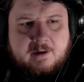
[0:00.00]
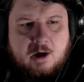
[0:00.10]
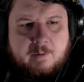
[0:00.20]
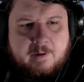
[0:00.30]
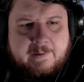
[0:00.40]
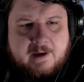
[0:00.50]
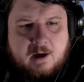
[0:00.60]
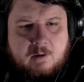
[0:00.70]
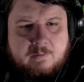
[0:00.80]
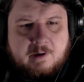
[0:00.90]
Oh, there we
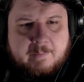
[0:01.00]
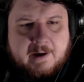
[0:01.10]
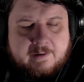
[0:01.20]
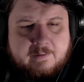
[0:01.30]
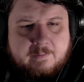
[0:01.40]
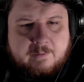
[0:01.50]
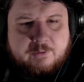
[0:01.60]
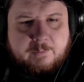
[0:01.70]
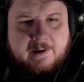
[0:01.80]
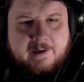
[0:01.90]
go. Never mind. Let's see
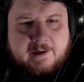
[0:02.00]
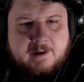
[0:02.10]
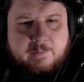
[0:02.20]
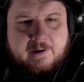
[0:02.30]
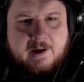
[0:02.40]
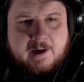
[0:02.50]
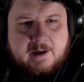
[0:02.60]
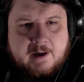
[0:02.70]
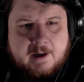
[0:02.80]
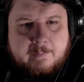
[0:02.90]
what we got here. We got
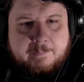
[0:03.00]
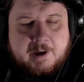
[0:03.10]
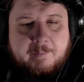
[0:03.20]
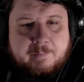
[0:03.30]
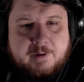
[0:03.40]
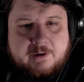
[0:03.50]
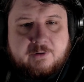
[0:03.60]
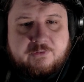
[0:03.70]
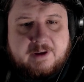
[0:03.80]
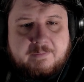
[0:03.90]
Pyramid Plunder
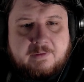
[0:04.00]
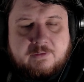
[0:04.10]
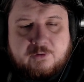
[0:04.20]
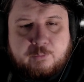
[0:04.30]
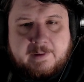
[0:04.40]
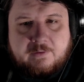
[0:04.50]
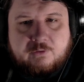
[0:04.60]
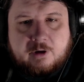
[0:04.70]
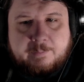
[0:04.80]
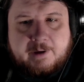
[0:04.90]
7th. This will be at the
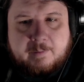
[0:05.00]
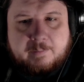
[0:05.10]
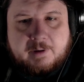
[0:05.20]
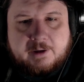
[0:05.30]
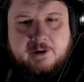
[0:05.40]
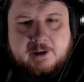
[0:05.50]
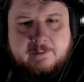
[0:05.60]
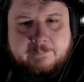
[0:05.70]
start of Pyramid Plunder.